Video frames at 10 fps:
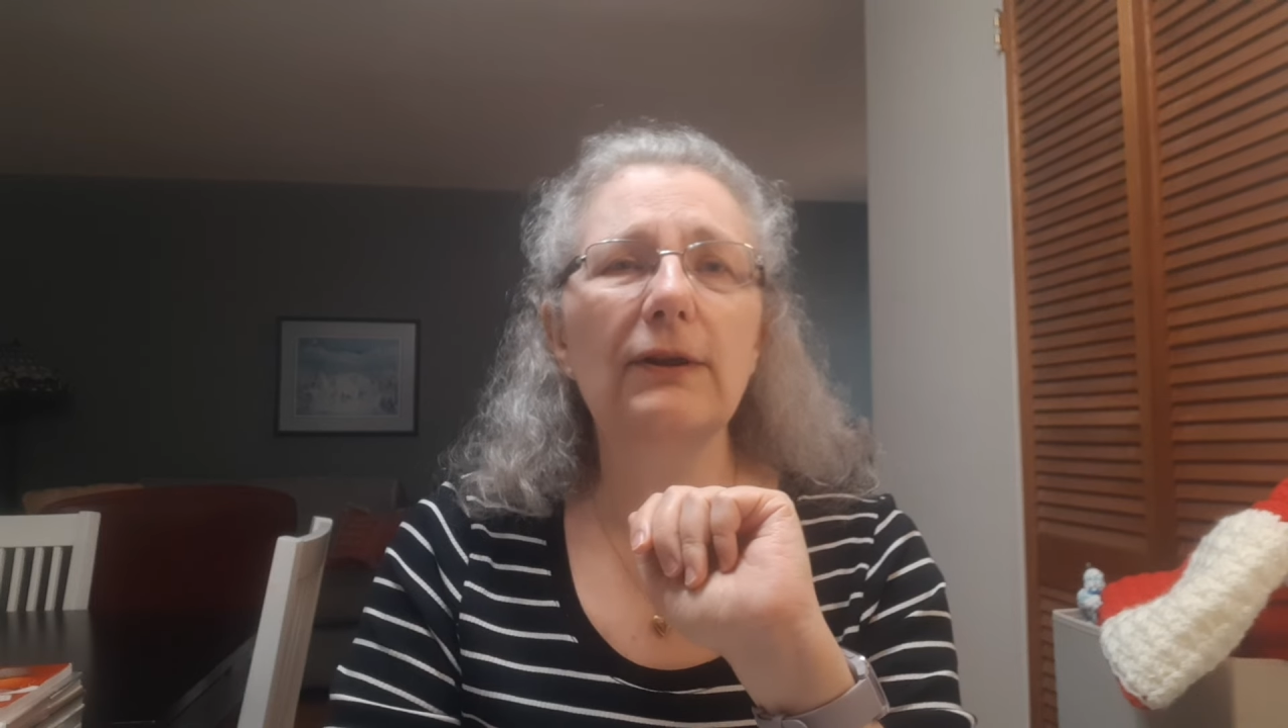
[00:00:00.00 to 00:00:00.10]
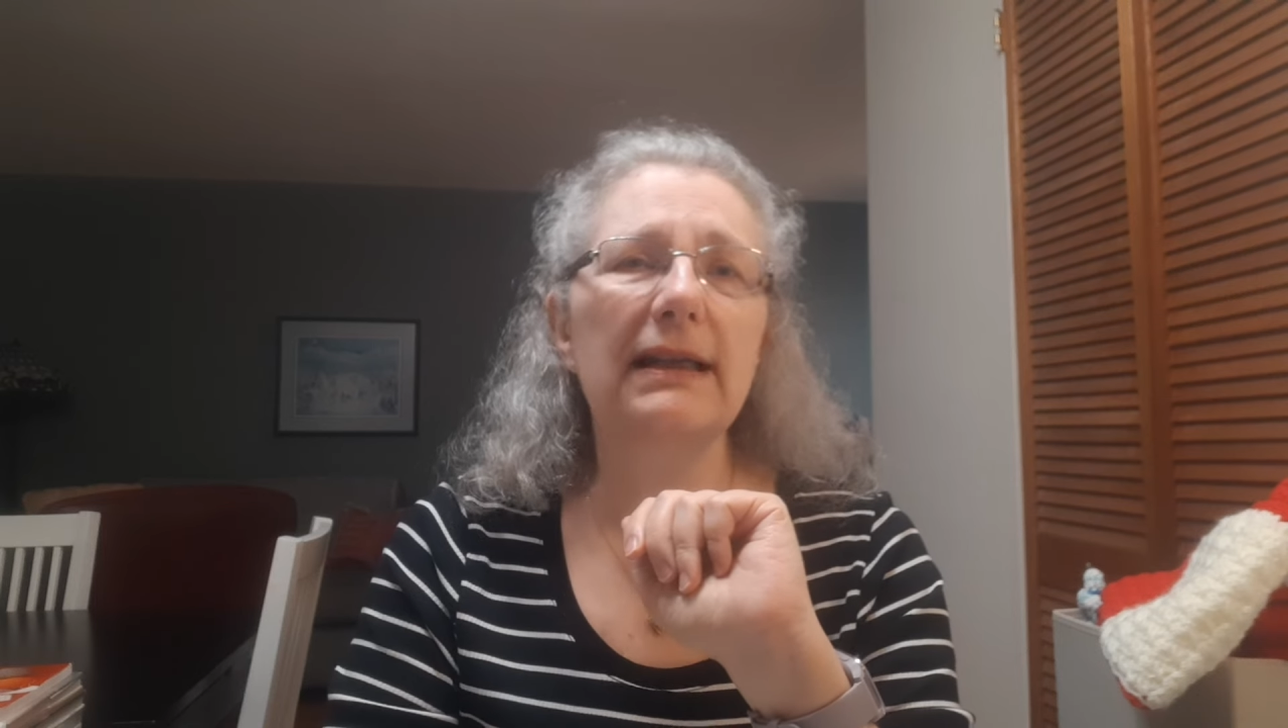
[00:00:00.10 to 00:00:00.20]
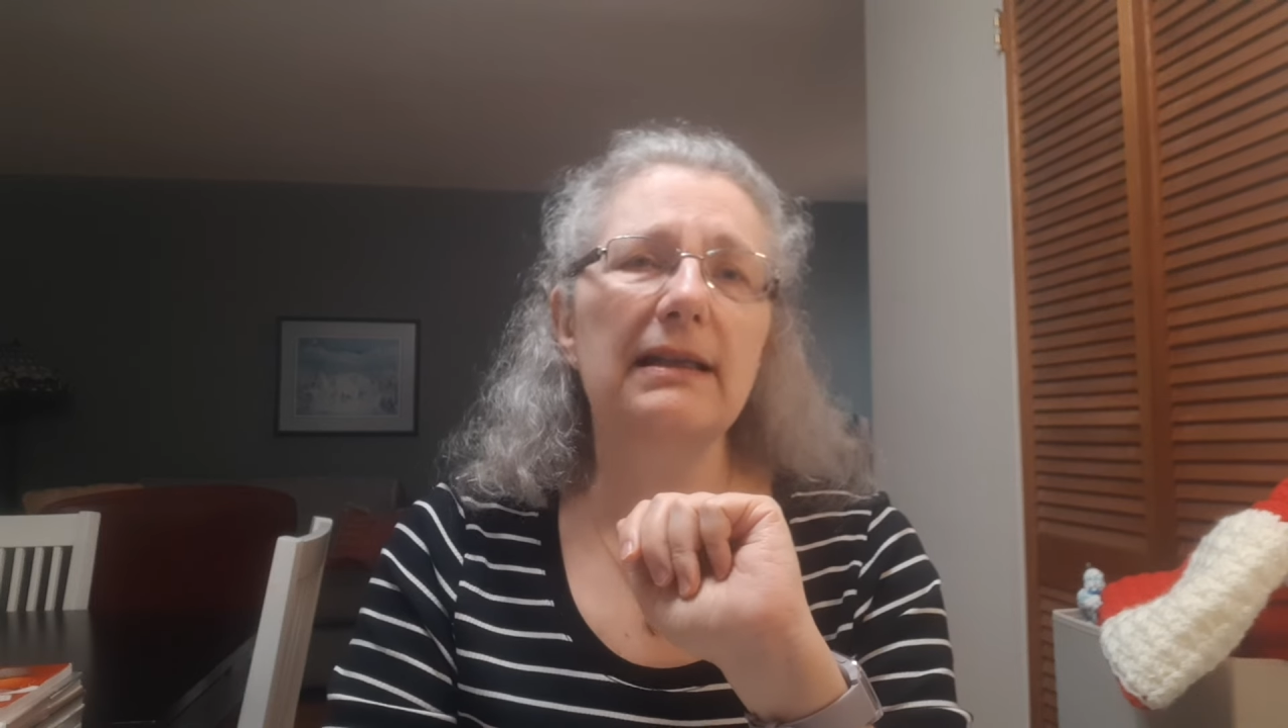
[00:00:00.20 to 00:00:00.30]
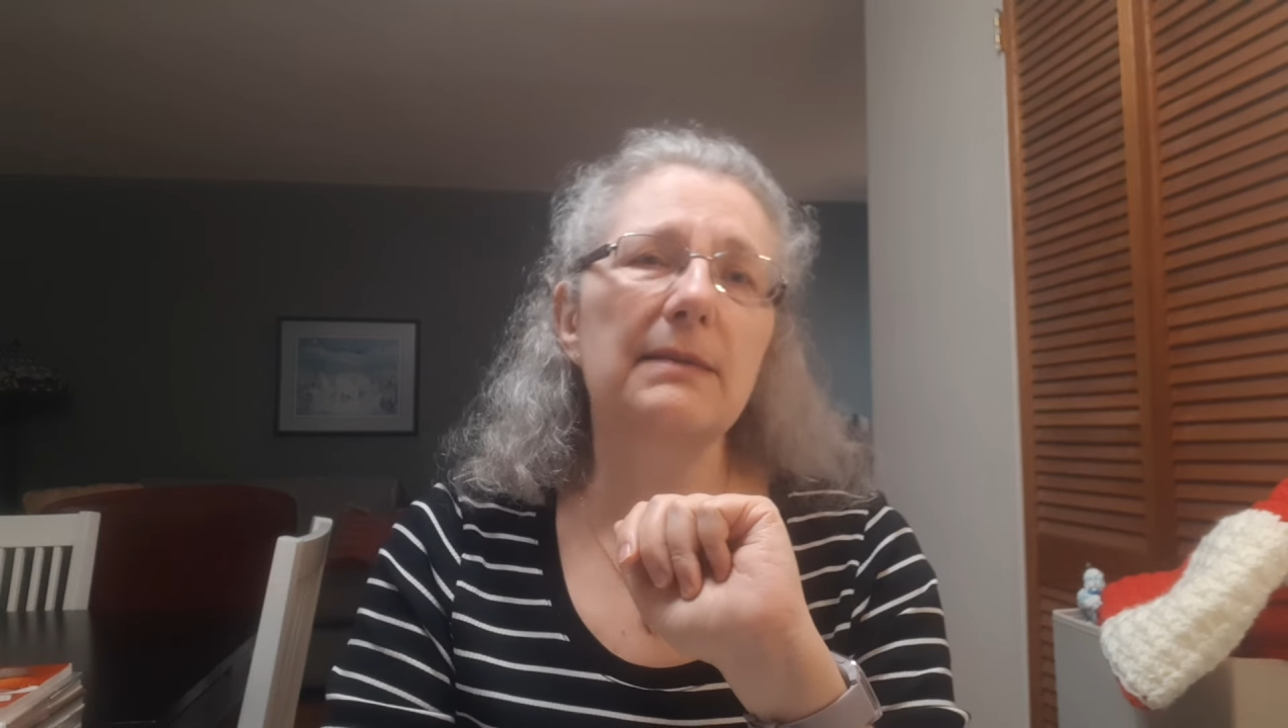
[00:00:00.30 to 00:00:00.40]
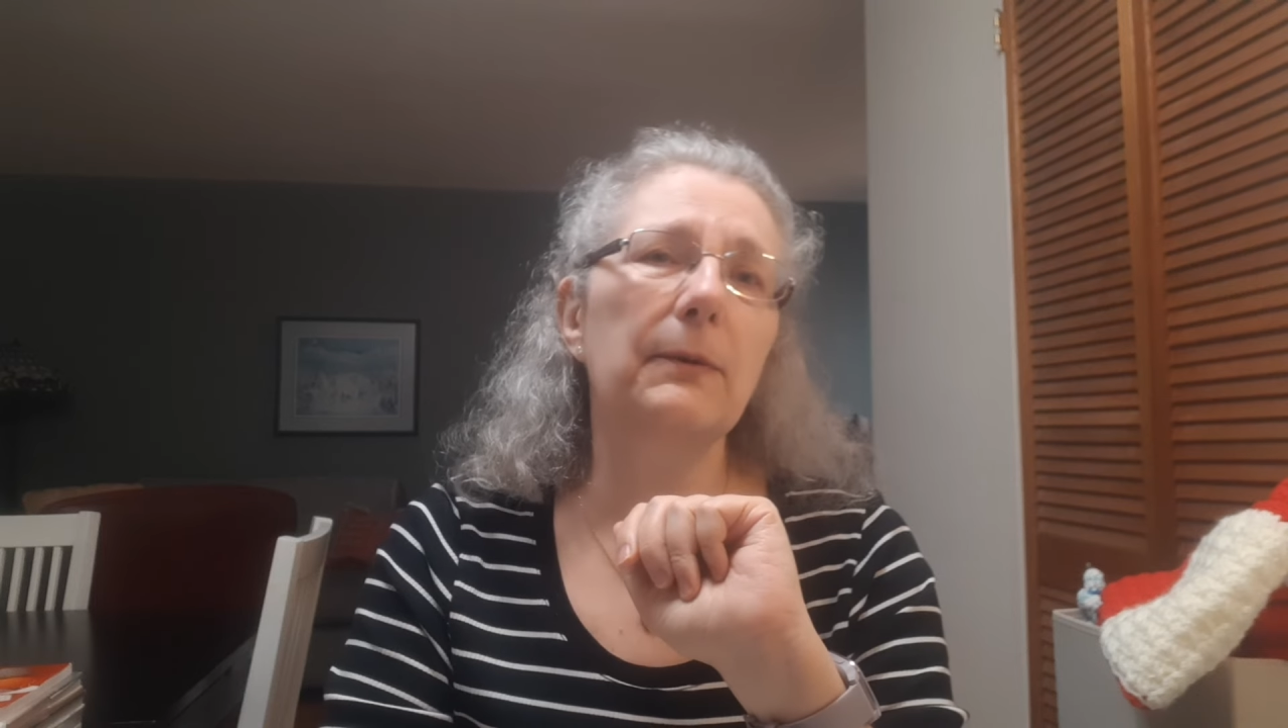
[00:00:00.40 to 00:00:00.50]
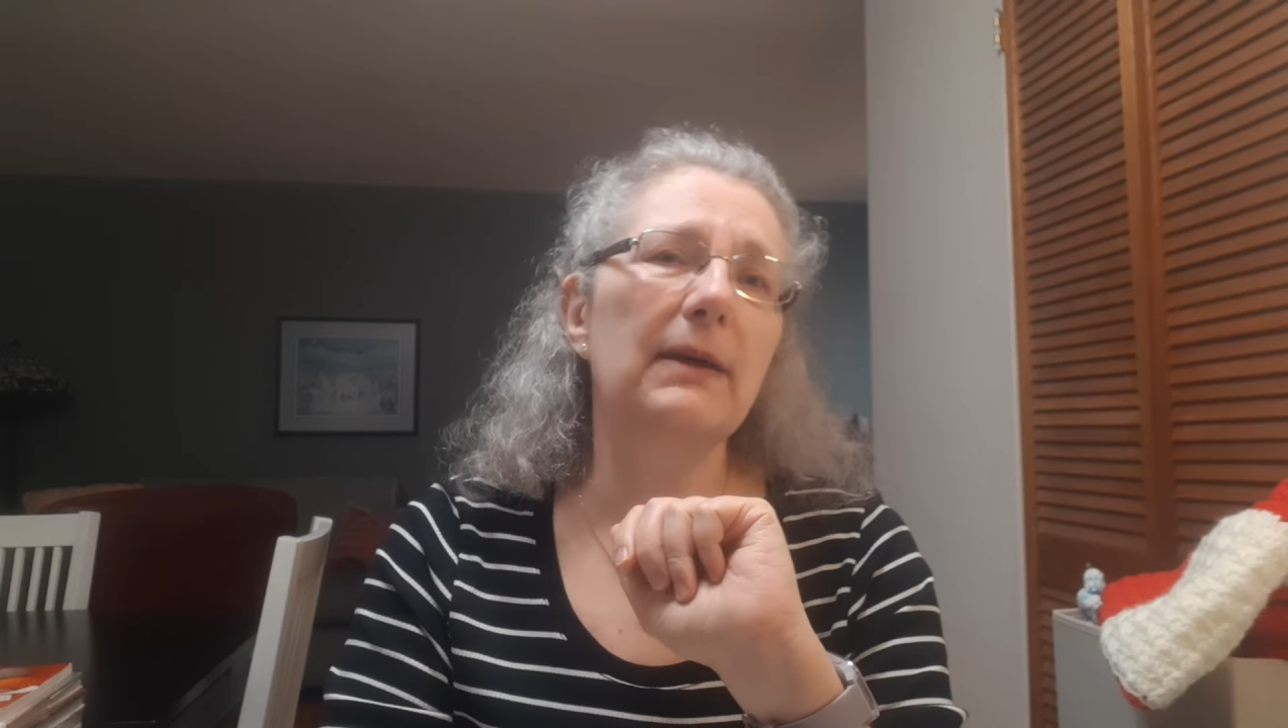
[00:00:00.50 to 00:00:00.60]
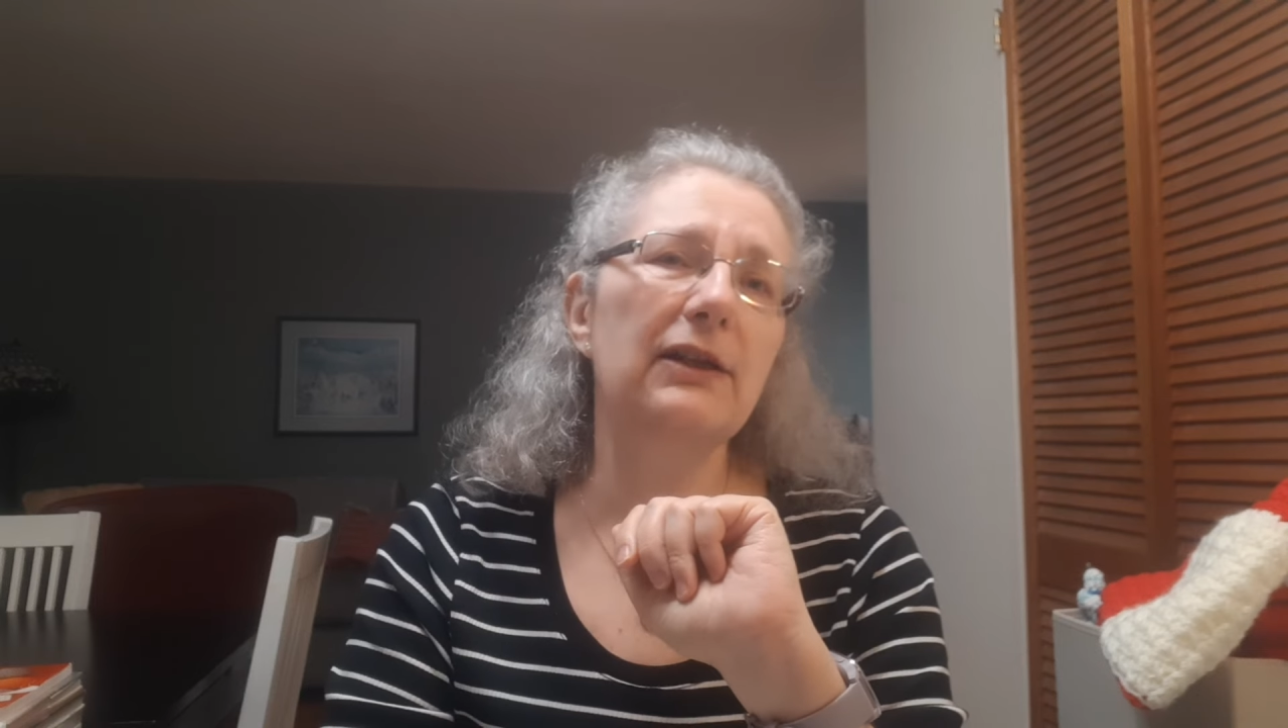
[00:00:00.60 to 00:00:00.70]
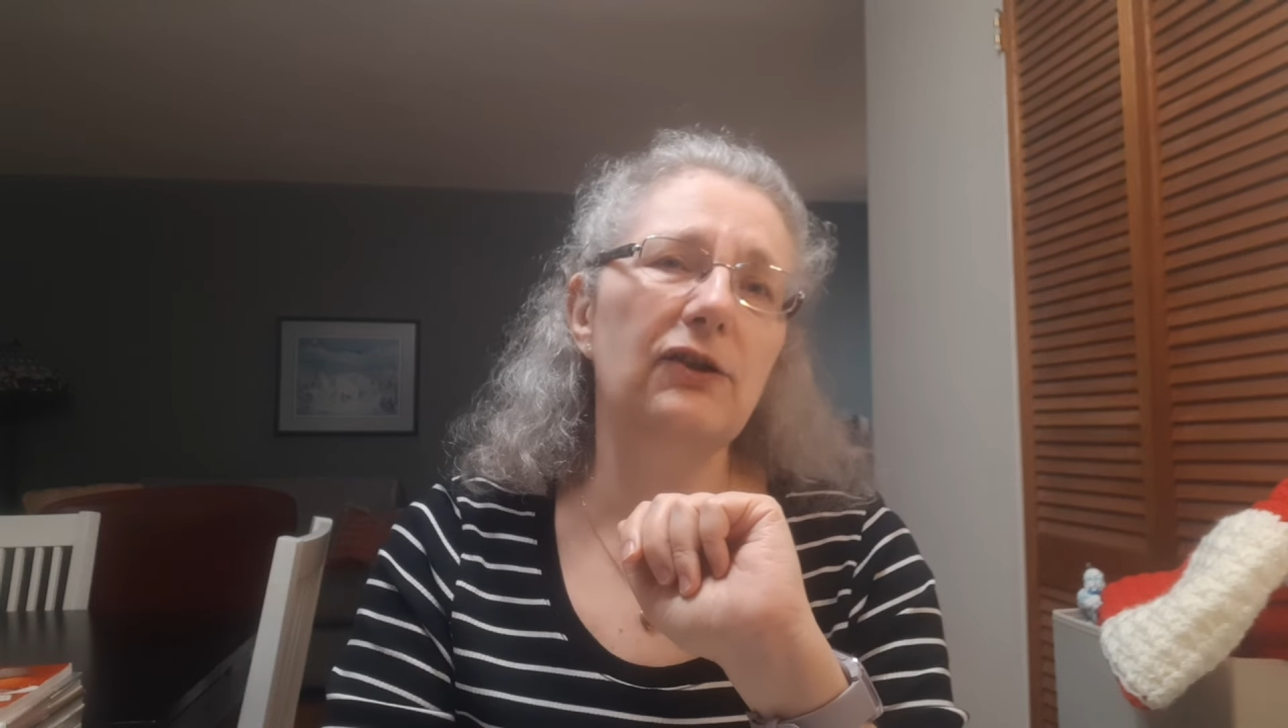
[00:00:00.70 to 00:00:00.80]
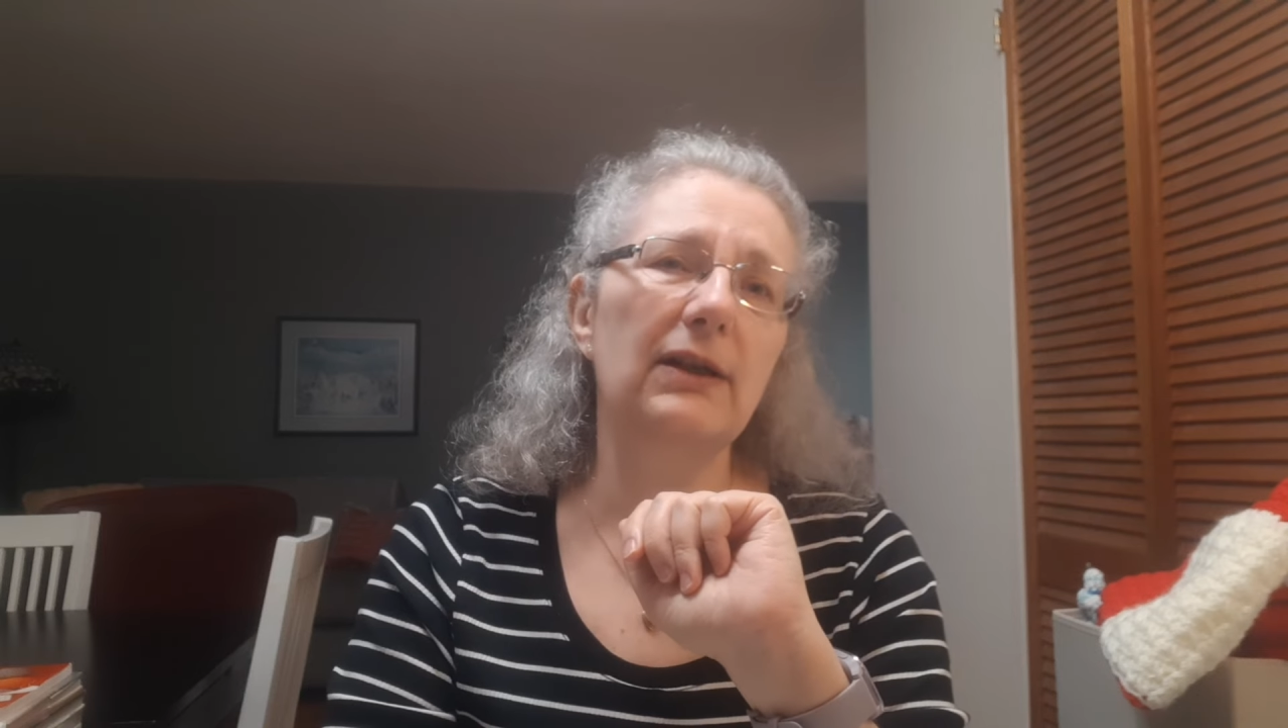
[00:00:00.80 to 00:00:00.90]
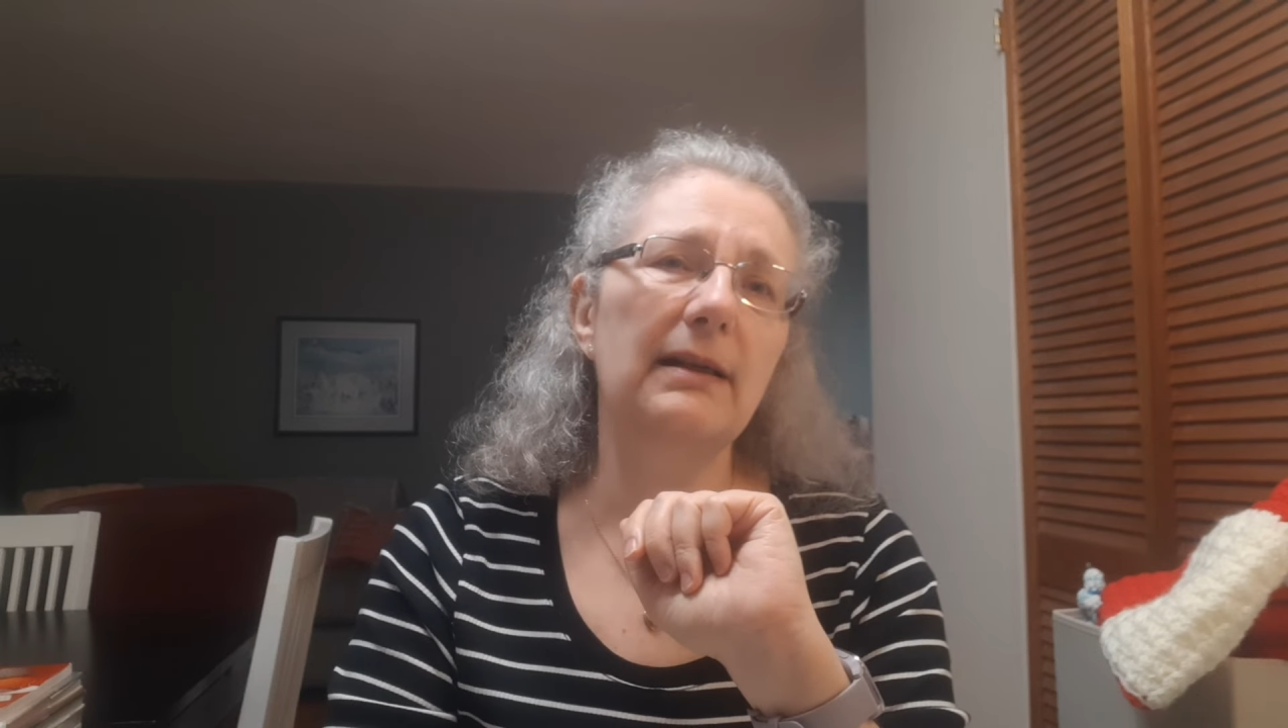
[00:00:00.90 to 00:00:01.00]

inspiration